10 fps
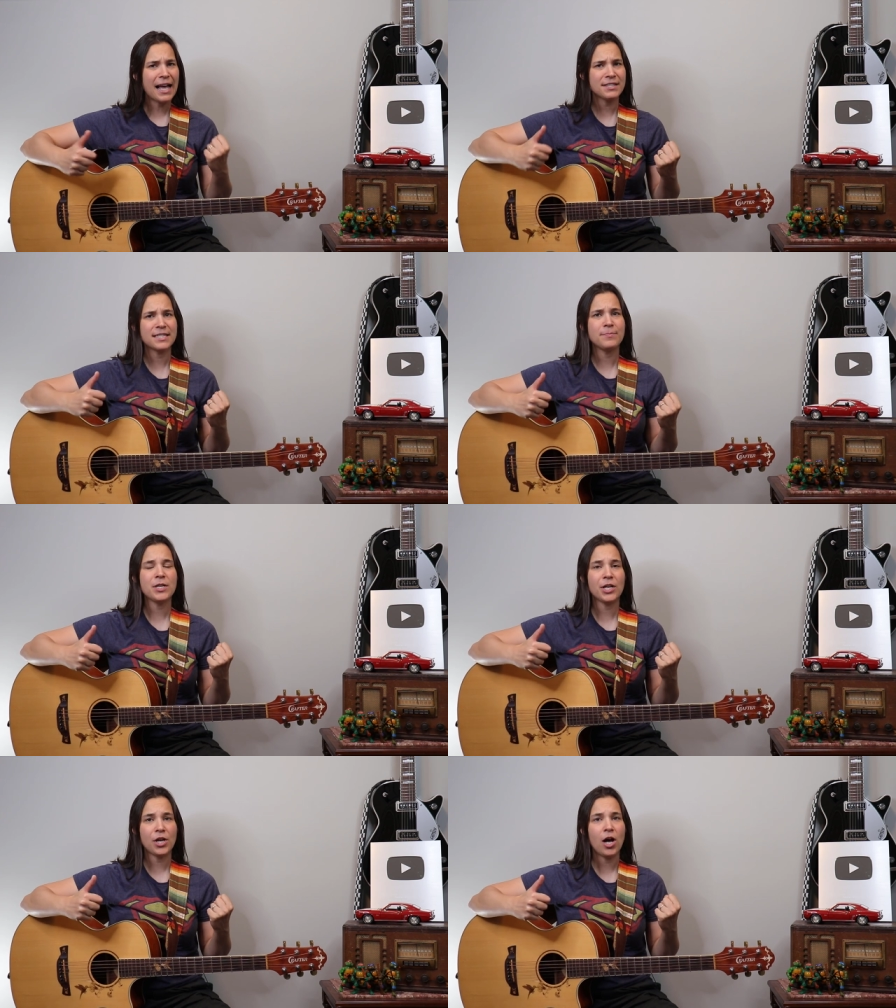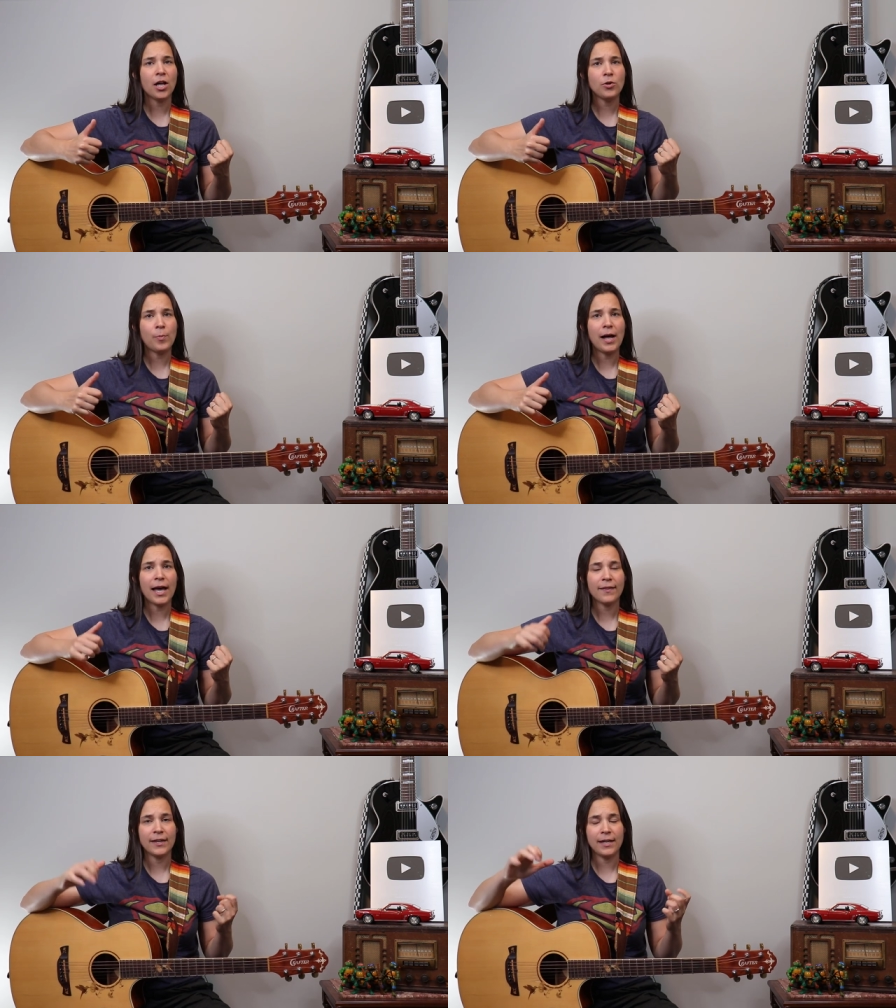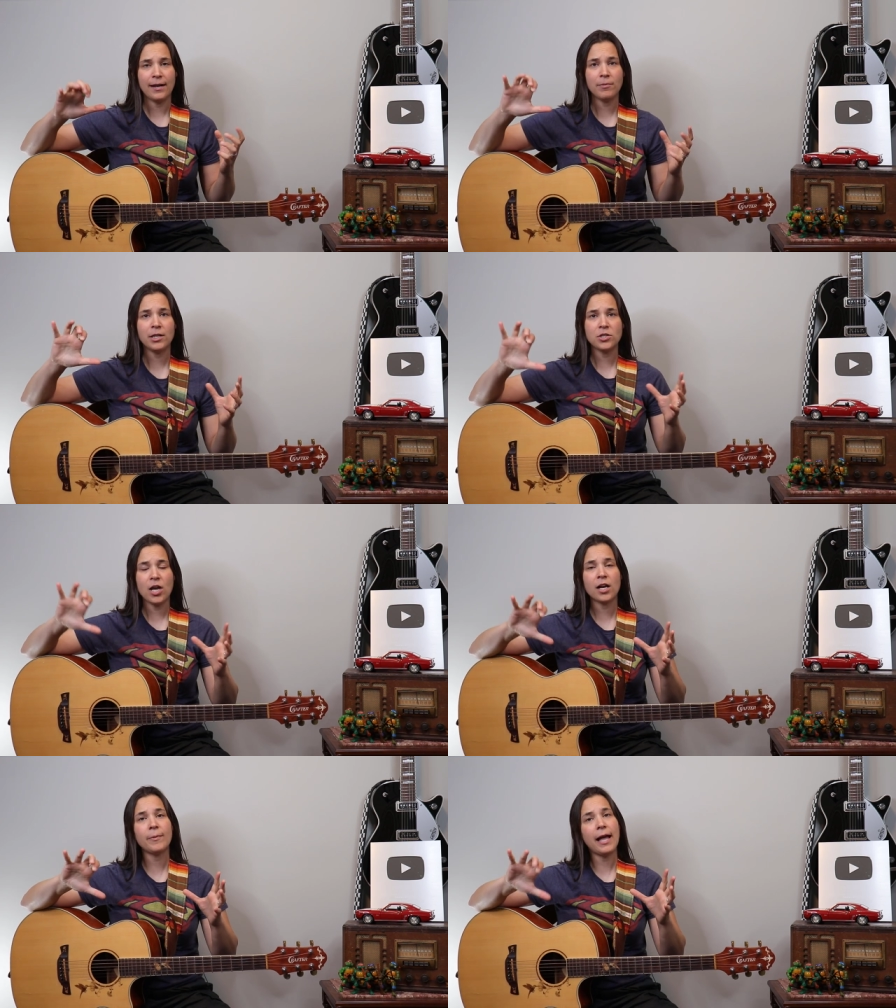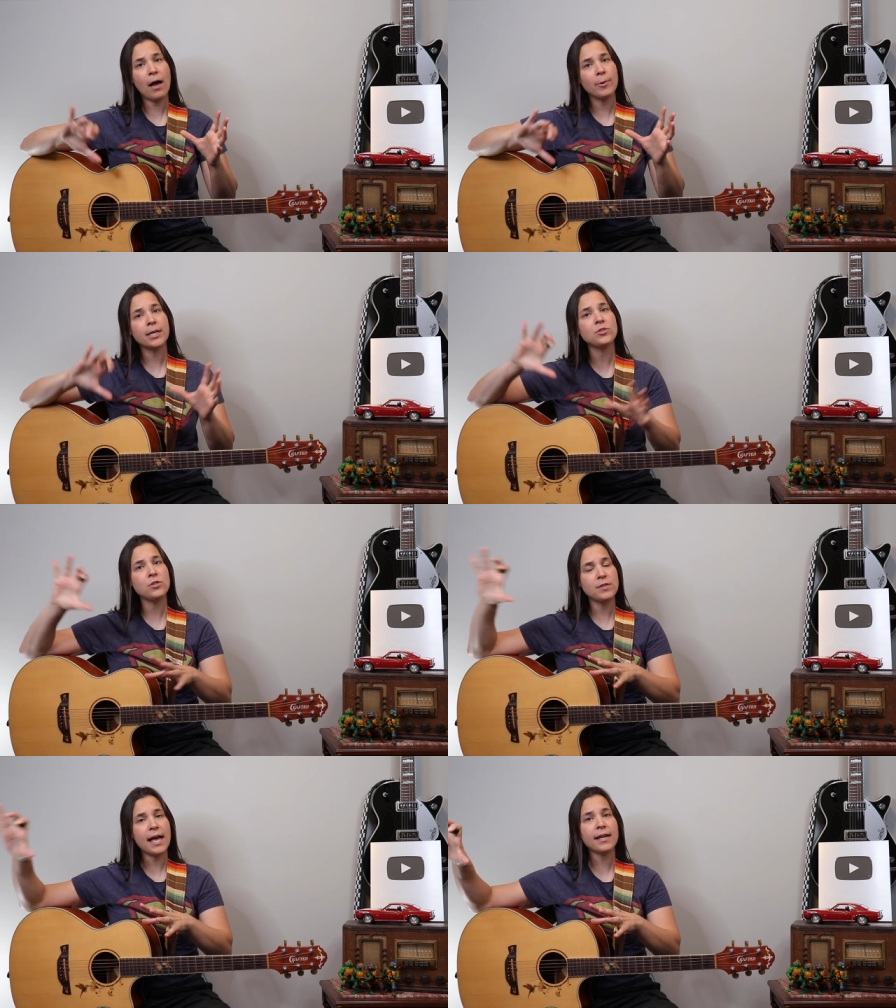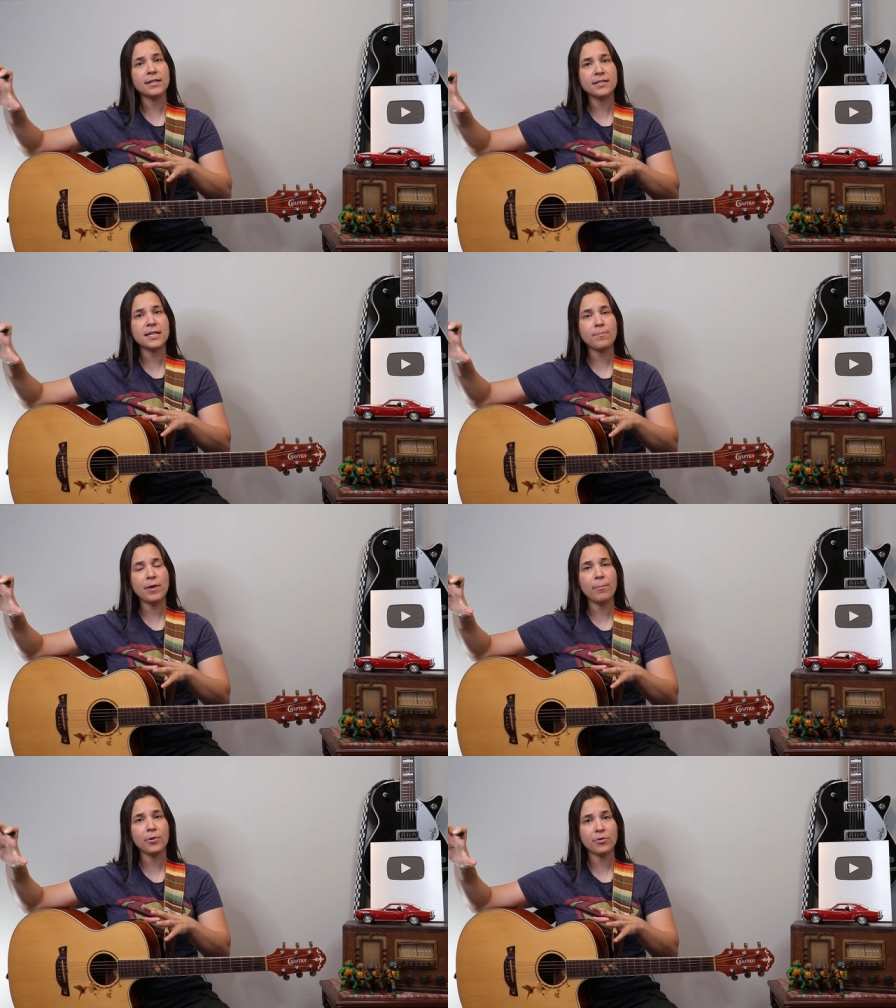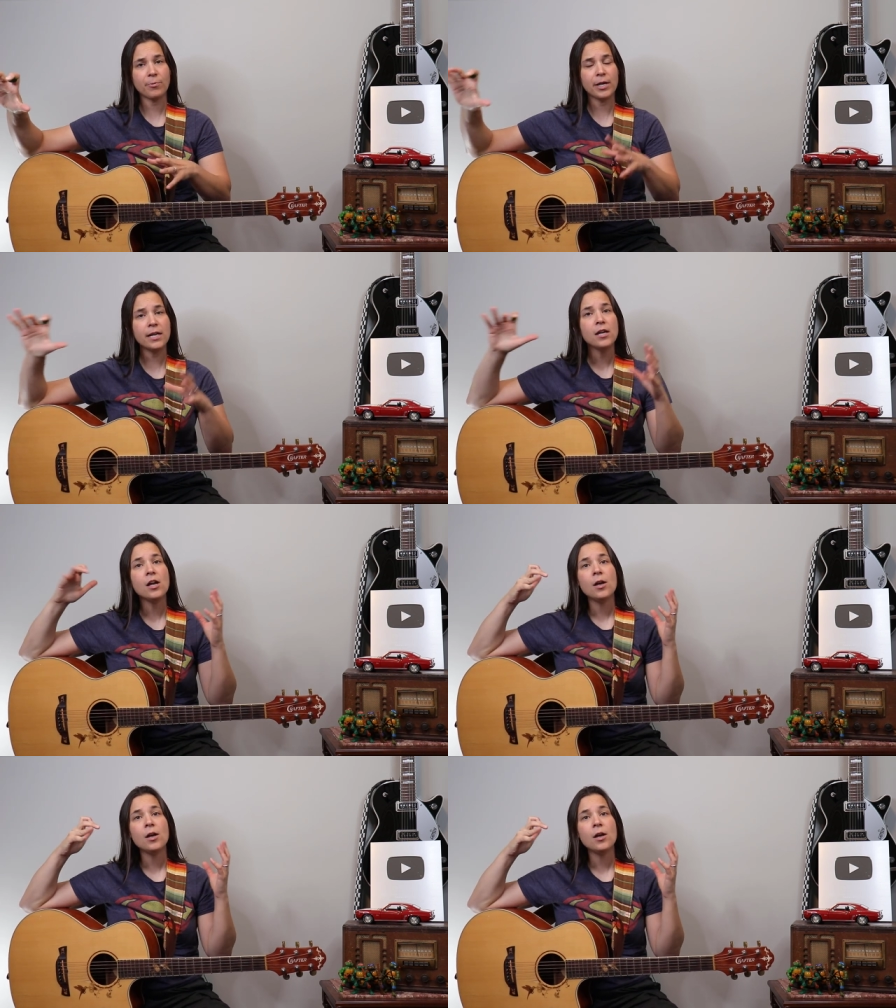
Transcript: has to be on autopilot, and I'm going to talk about how we can do that in tip number three.